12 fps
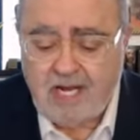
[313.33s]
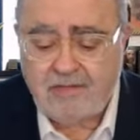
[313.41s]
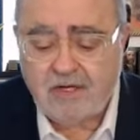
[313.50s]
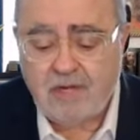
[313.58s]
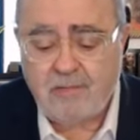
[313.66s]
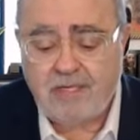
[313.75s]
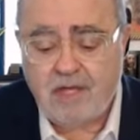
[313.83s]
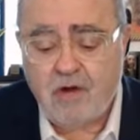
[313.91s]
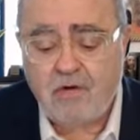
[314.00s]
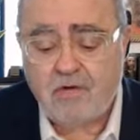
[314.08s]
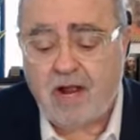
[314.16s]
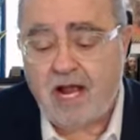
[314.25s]
there can be
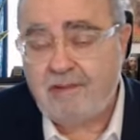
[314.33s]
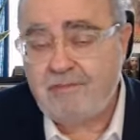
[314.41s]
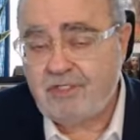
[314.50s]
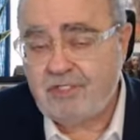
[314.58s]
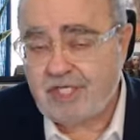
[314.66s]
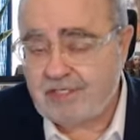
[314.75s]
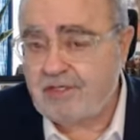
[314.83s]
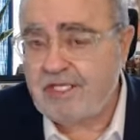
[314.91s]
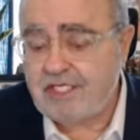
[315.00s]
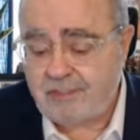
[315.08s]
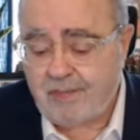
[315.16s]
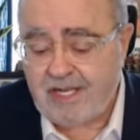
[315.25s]
no crime, generally
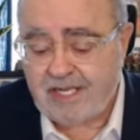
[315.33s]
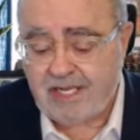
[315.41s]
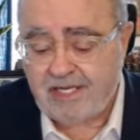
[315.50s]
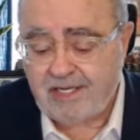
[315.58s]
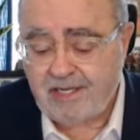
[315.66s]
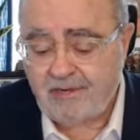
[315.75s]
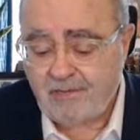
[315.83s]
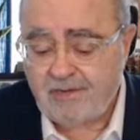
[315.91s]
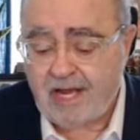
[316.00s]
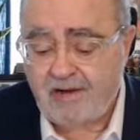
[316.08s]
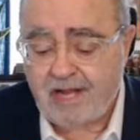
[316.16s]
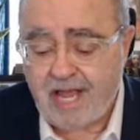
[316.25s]
speaking,
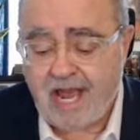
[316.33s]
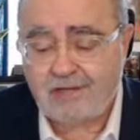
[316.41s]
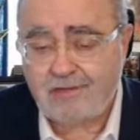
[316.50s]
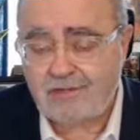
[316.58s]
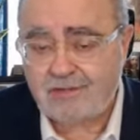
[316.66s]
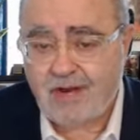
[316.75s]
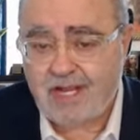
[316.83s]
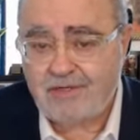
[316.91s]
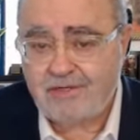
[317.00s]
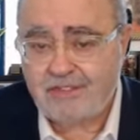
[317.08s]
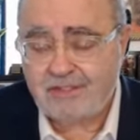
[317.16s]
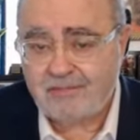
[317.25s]
without actus
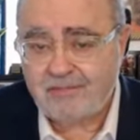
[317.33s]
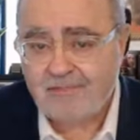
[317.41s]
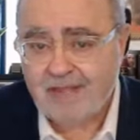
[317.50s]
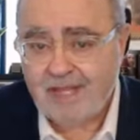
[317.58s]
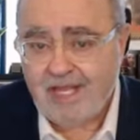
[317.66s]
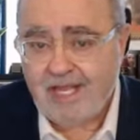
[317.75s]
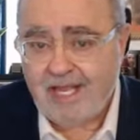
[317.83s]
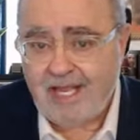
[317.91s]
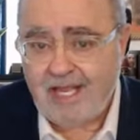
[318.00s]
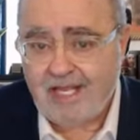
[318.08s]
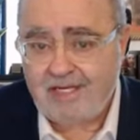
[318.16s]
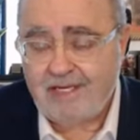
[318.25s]
reus
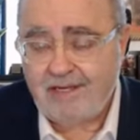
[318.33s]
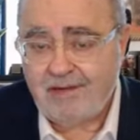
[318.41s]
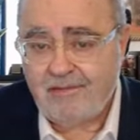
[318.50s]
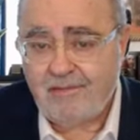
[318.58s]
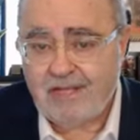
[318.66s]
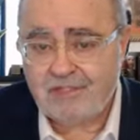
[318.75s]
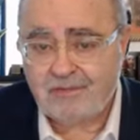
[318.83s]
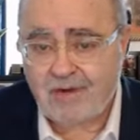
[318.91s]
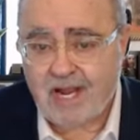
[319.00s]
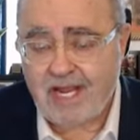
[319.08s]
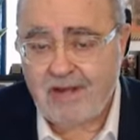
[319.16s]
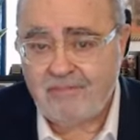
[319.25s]
and mens
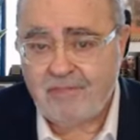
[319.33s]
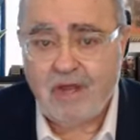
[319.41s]
rea.